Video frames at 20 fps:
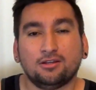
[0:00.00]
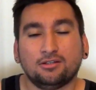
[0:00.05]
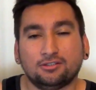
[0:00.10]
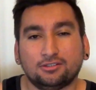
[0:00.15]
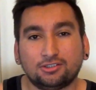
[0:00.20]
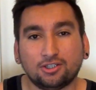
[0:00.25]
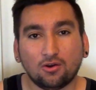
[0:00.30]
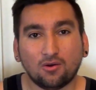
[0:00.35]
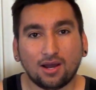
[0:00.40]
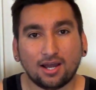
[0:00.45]

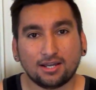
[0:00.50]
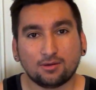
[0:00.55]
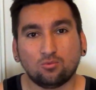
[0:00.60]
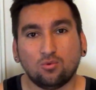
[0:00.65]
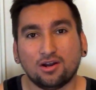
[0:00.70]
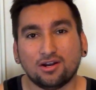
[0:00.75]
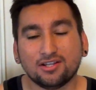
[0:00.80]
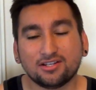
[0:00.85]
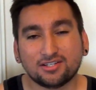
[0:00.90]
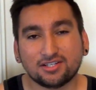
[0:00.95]
So I
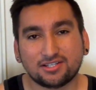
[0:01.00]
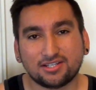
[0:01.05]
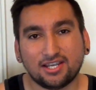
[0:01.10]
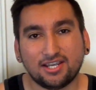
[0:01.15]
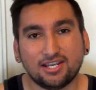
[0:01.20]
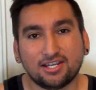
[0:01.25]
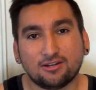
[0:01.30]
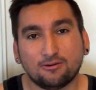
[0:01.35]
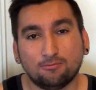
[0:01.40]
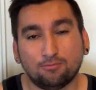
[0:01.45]
wanted to
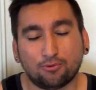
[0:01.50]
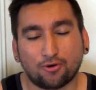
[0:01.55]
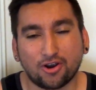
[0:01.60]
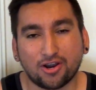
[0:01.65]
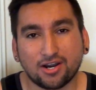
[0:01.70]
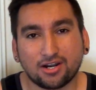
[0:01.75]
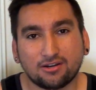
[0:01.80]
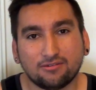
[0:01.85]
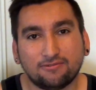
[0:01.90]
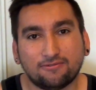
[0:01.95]
take a
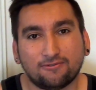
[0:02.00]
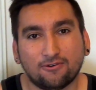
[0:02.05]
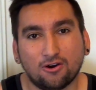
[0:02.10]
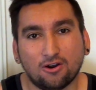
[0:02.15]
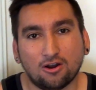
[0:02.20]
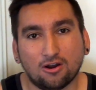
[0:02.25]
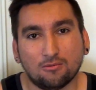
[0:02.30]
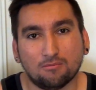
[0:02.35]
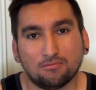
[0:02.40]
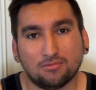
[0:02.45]
break
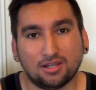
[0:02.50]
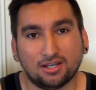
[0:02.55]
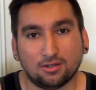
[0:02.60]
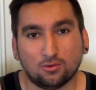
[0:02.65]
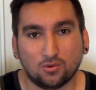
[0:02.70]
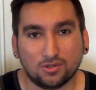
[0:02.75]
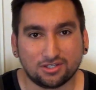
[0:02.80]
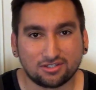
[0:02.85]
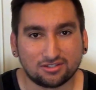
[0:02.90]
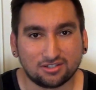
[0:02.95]
from
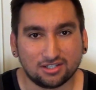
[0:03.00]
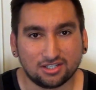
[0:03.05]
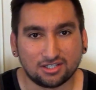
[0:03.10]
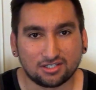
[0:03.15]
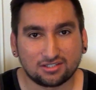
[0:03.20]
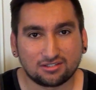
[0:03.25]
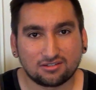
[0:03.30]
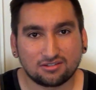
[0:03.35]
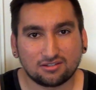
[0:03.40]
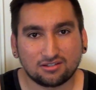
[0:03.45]

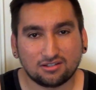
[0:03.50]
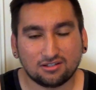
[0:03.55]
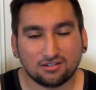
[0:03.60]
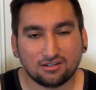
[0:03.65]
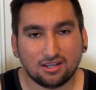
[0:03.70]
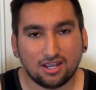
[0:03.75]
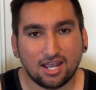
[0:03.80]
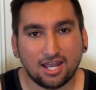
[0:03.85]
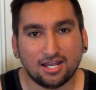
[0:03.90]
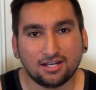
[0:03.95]
linguistics
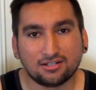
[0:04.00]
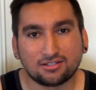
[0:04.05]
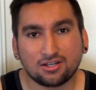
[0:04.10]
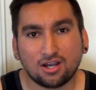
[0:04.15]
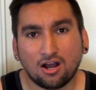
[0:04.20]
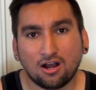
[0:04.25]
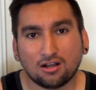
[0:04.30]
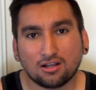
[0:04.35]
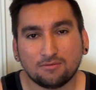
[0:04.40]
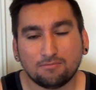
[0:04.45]
and
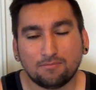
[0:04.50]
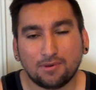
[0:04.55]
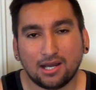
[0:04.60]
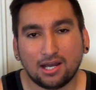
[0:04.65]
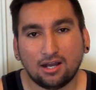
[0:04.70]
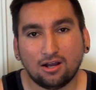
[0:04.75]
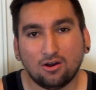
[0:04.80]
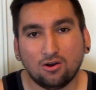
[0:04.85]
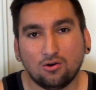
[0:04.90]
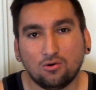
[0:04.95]
talk
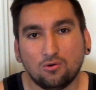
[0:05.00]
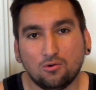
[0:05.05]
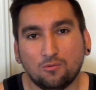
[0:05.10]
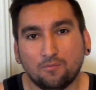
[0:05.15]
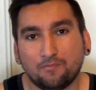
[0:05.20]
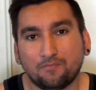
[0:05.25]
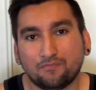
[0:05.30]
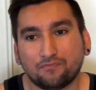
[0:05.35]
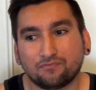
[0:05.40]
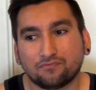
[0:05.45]

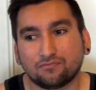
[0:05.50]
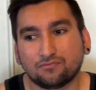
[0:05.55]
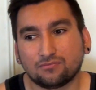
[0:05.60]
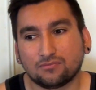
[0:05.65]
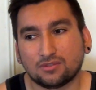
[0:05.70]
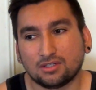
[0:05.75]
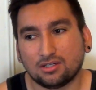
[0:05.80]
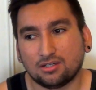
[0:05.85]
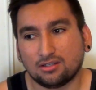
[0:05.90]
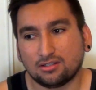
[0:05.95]
about
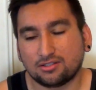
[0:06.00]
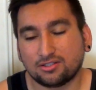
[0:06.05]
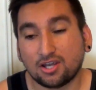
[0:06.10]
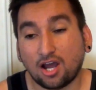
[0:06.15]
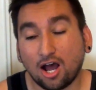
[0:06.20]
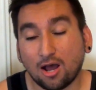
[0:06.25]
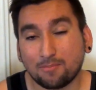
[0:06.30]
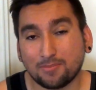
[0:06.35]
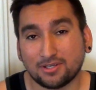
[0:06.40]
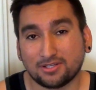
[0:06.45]

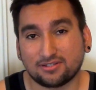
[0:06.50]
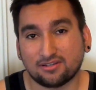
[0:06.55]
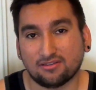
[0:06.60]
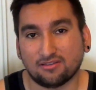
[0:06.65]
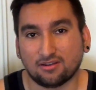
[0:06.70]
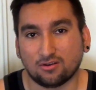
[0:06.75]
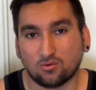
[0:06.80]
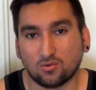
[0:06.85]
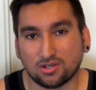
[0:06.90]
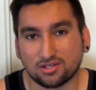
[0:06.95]
topics in
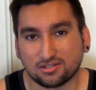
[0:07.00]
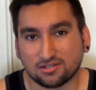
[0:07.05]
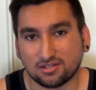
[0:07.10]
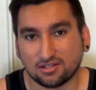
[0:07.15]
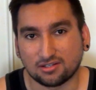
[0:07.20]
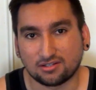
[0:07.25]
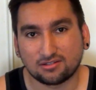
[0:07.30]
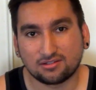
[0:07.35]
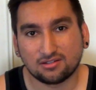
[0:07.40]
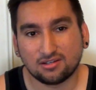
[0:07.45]

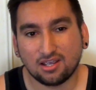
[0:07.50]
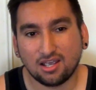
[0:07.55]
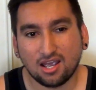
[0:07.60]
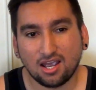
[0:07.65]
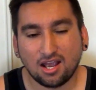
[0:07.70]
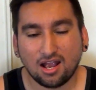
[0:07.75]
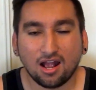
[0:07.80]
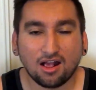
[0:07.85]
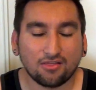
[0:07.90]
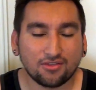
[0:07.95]
linguistics.
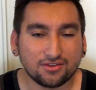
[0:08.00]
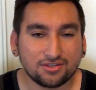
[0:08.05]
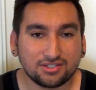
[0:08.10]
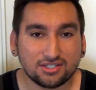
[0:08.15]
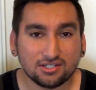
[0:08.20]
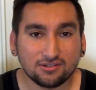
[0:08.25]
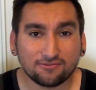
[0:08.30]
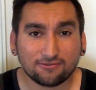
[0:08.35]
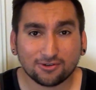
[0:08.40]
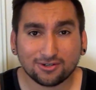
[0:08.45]
Now the
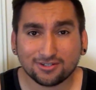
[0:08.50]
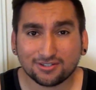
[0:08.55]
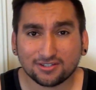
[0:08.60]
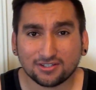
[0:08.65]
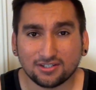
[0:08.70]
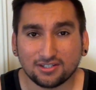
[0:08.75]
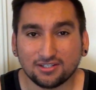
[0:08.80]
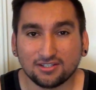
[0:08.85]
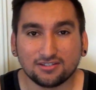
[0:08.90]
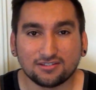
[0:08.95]
difference
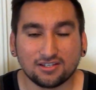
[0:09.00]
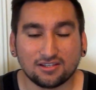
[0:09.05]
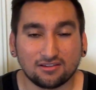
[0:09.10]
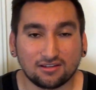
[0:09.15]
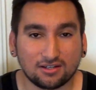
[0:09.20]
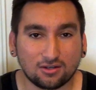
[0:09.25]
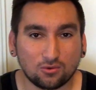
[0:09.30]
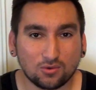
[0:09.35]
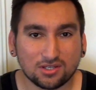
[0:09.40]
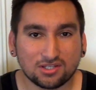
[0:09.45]
is in
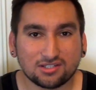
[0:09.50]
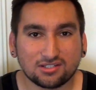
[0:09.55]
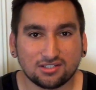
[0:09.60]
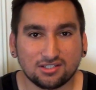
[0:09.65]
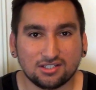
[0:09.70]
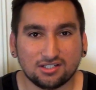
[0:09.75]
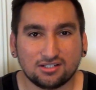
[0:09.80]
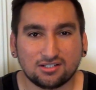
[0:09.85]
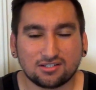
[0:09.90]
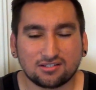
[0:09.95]

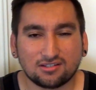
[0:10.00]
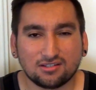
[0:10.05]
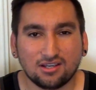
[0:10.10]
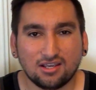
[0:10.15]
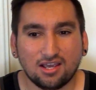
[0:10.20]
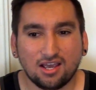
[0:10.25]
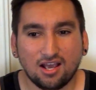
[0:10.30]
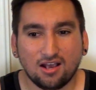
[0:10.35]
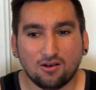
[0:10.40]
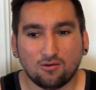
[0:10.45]
linguistics,
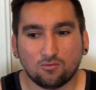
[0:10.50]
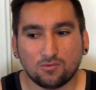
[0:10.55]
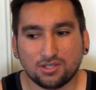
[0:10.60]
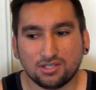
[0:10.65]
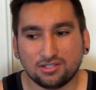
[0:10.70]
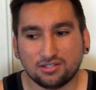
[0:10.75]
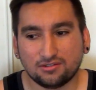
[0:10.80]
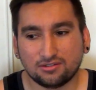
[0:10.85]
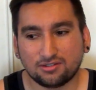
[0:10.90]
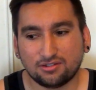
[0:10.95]

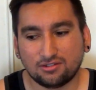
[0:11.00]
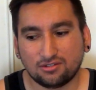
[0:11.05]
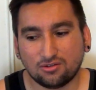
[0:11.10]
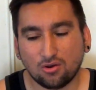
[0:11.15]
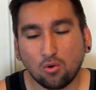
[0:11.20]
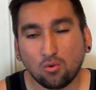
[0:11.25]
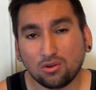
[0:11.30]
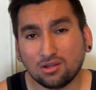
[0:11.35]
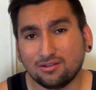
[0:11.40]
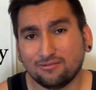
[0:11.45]
we
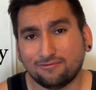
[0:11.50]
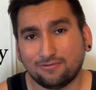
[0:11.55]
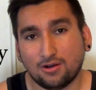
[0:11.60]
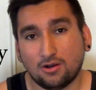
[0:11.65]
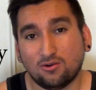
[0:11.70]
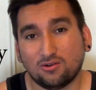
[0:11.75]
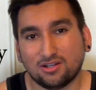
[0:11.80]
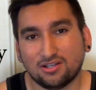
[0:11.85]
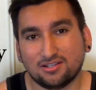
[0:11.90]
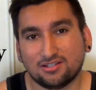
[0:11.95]
solely
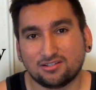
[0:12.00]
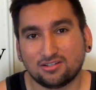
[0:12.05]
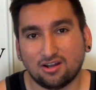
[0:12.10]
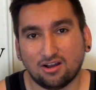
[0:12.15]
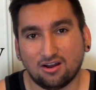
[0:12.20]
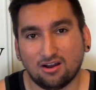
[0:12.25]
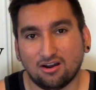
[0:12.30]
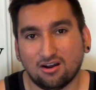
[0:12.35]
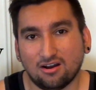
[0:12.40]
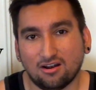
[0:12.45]
focus
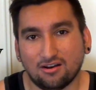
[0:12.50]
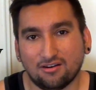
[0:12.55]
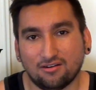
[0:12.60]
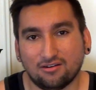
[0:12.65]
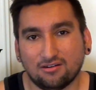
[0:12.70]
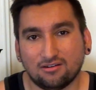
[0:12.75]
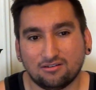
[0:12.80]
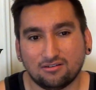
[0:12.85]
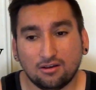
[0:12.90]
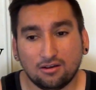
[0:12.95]

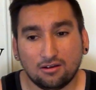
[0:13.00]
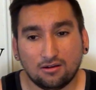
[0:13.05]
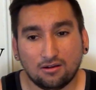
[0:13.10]
on